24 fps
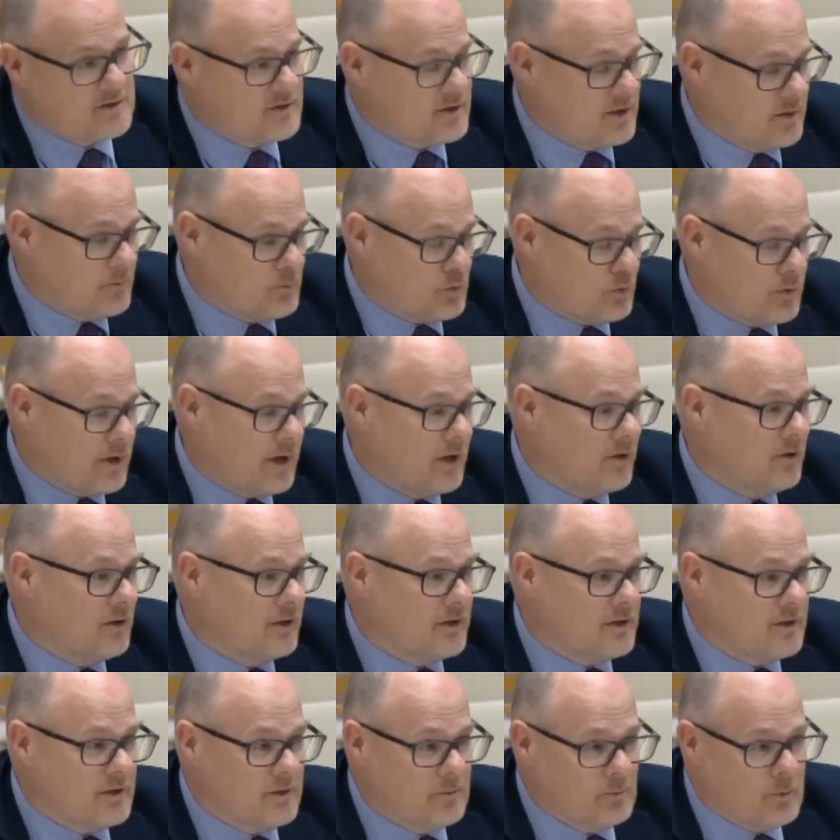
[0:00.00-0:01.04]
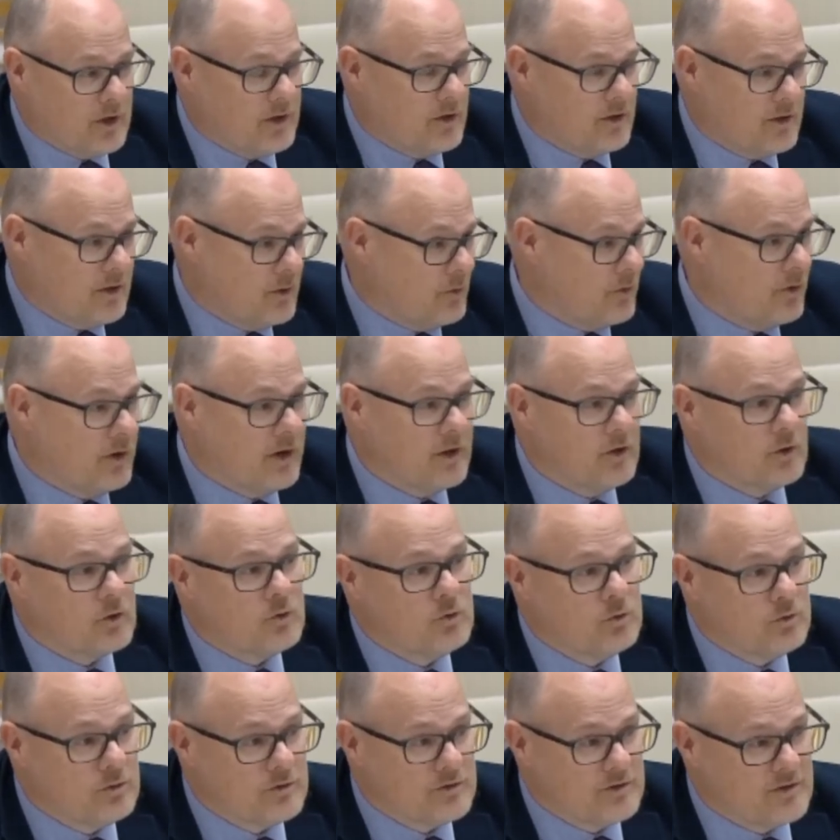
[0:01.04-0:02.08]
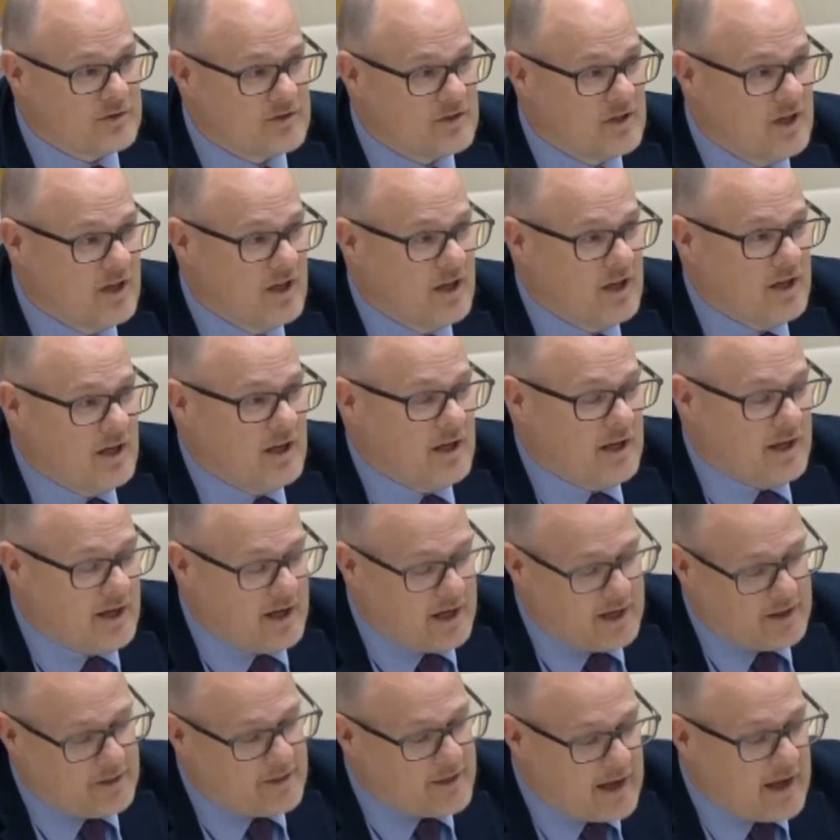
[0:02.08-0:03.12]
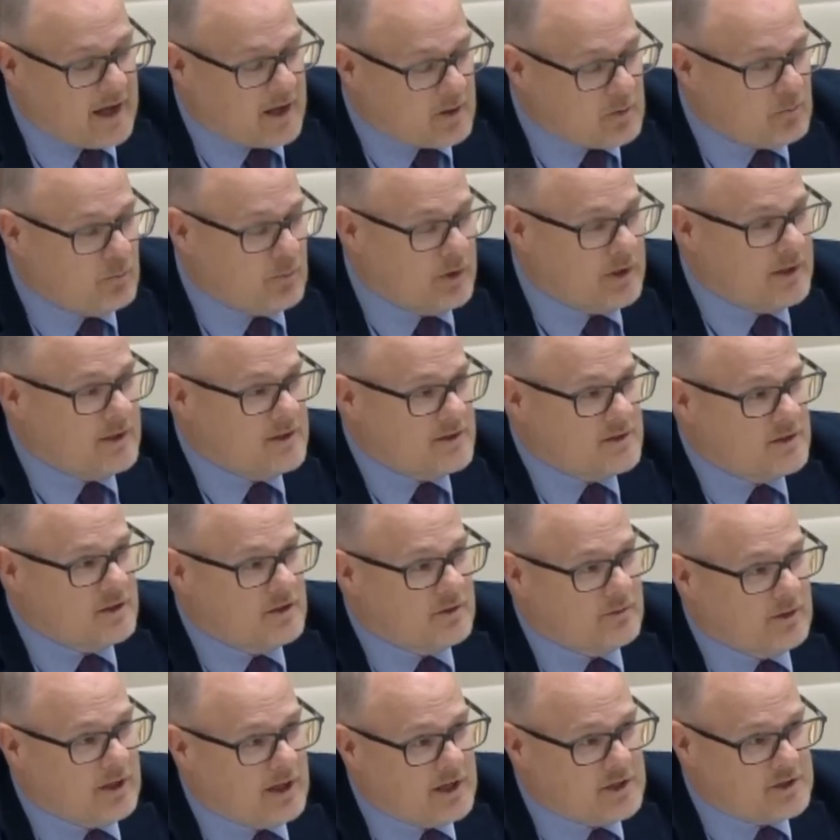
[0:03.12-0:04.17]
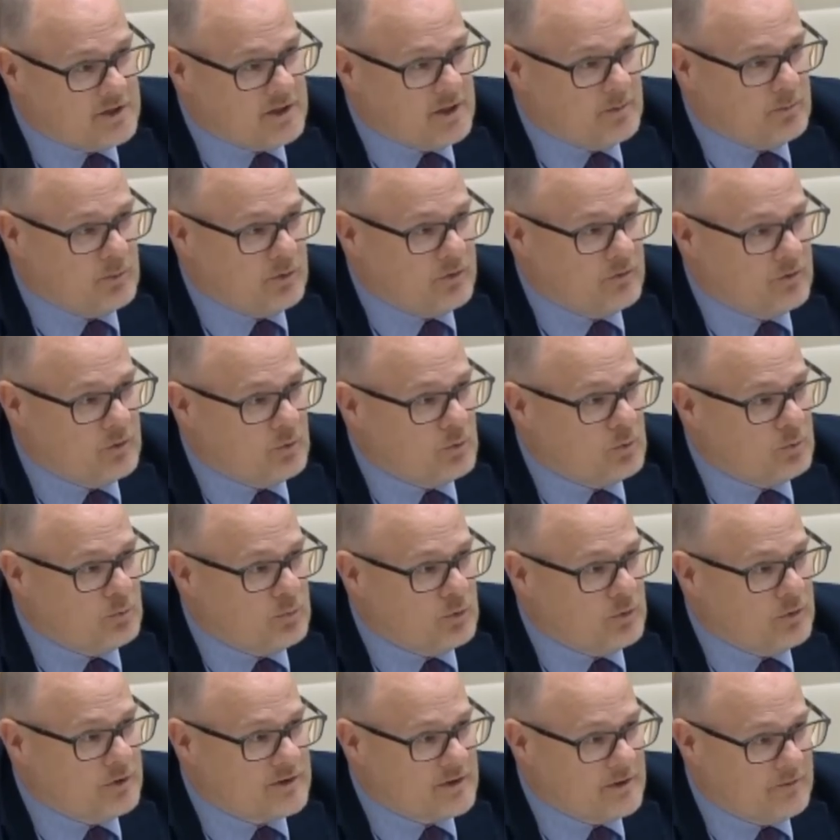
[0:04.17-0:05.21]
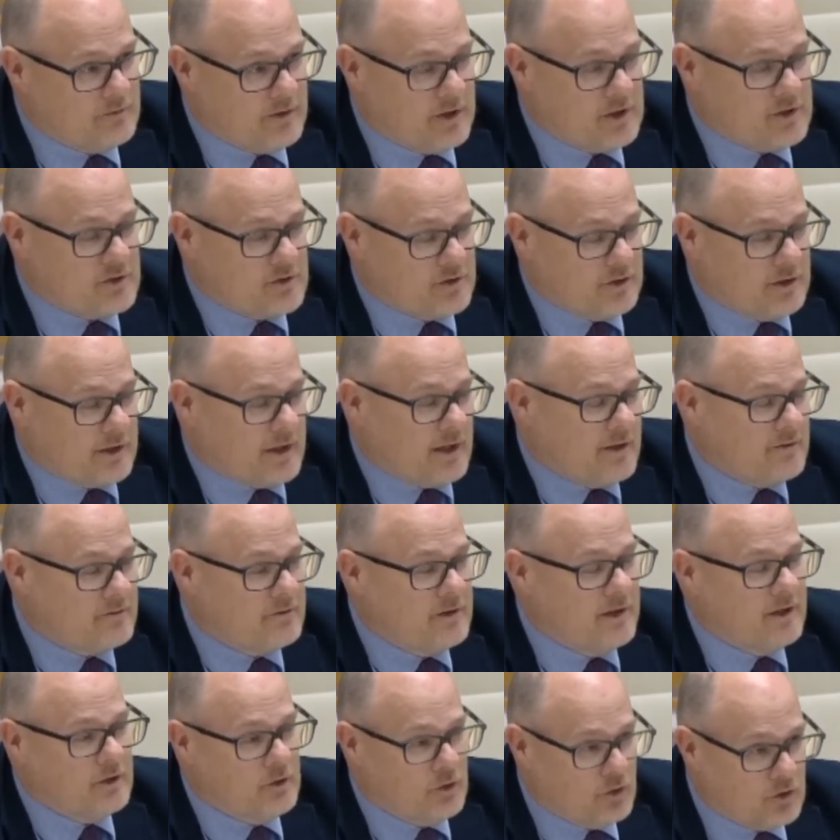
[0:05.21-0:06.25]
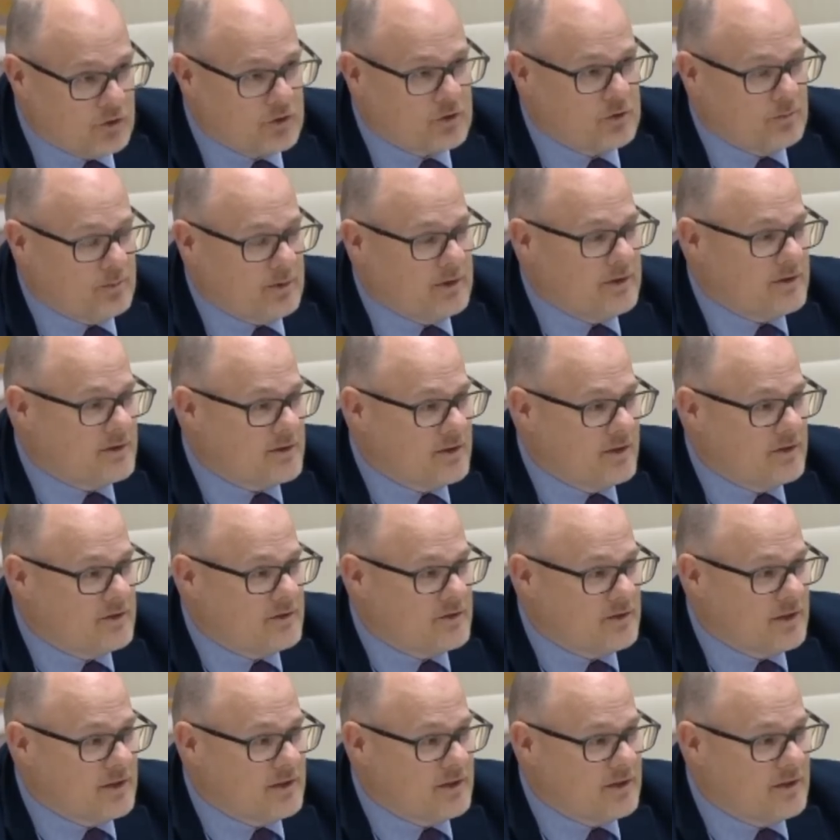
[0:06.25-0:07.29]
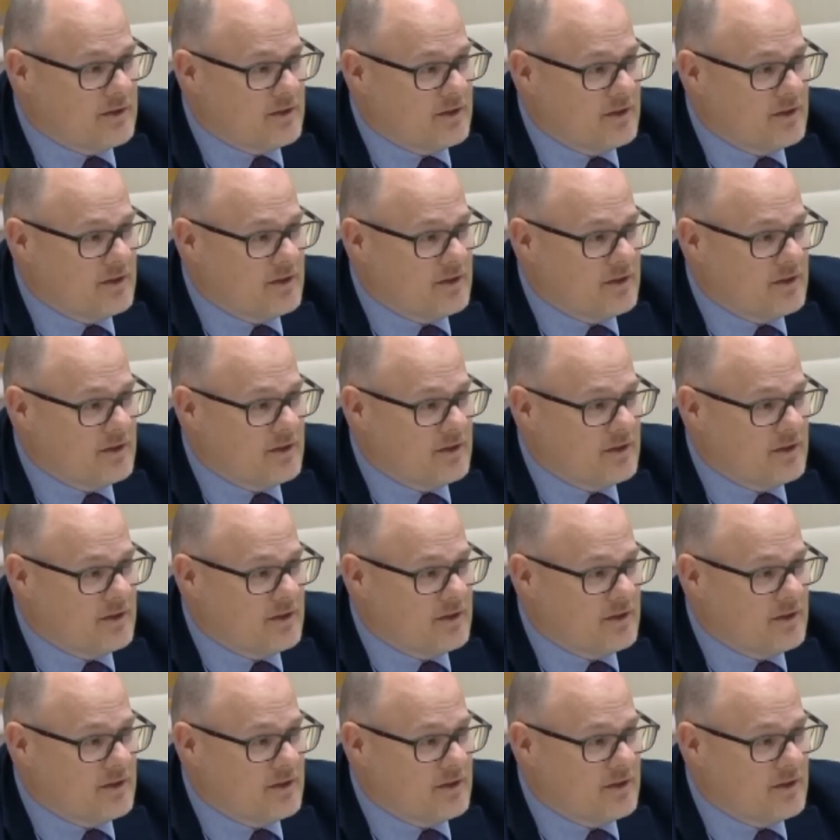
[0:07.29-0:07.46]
temporality, whether there were other causes. And that means that a large number of the reports eventually are found not to be associated.